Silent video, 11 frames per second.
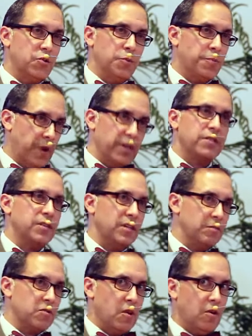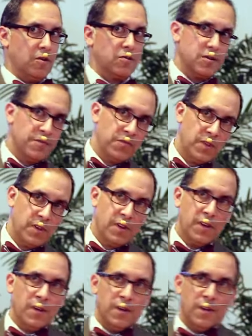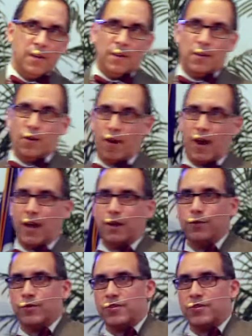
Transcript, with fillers: to praise team songs, Greg, who